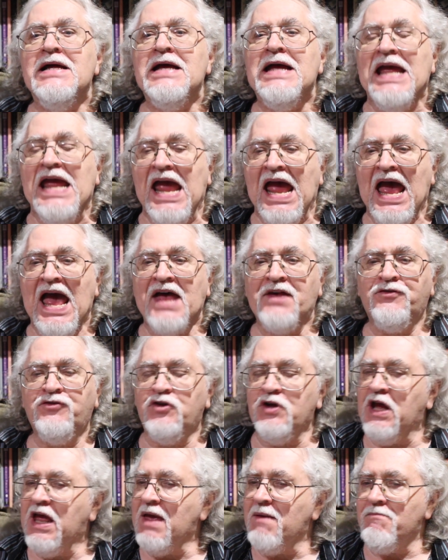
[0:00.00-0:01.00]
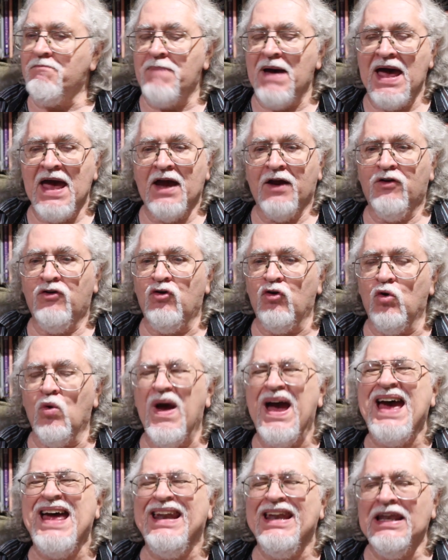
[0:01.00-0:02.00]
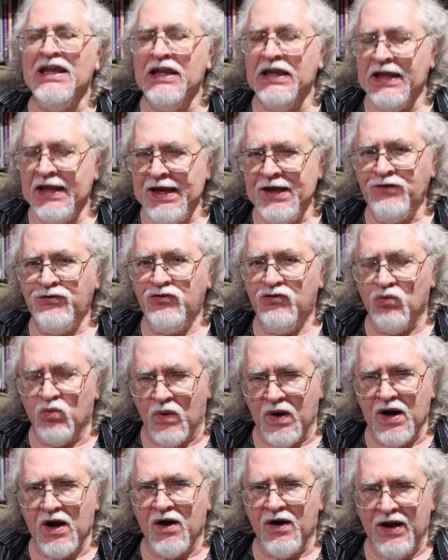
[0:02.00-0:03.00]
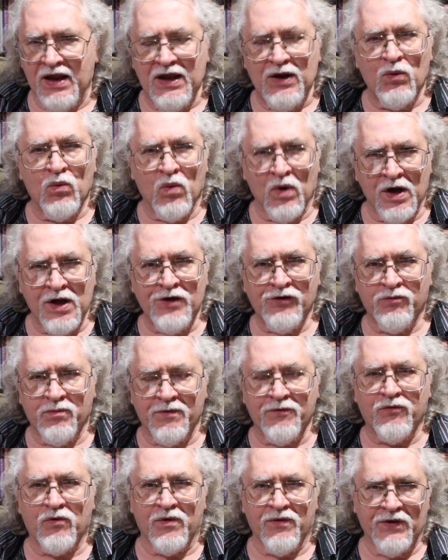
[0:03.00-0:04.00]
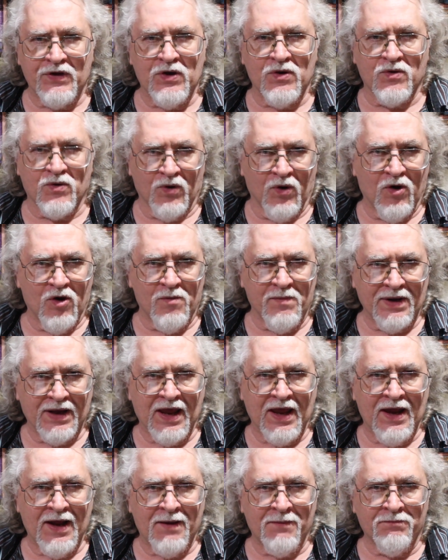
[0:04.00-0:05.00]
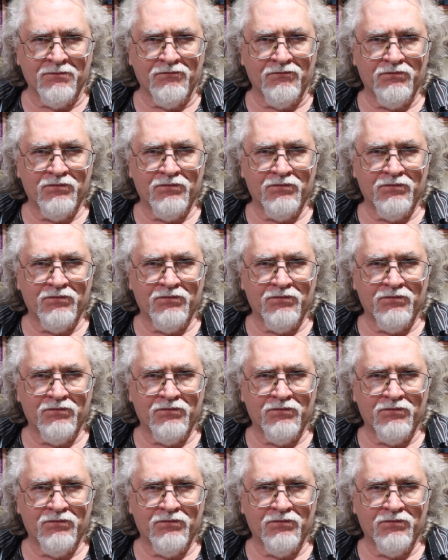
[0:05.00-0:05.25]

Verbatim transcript: He has to get back to at least where he was before the Oklahoma game.